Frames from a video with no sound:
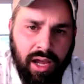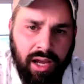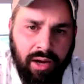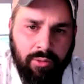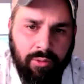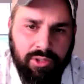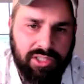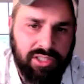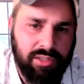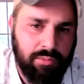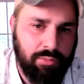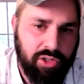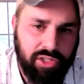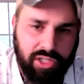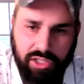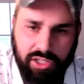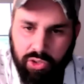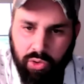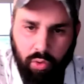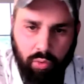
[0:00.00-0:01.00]
which is a
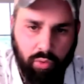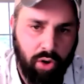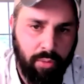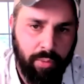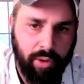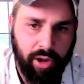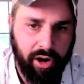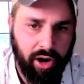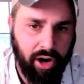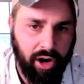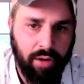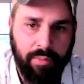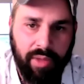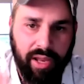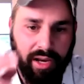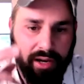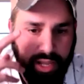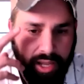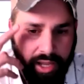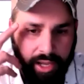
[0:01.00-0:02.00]
motion control robot
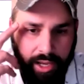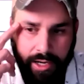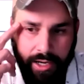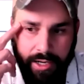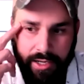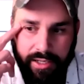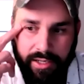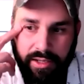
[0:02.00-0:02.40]
arm. And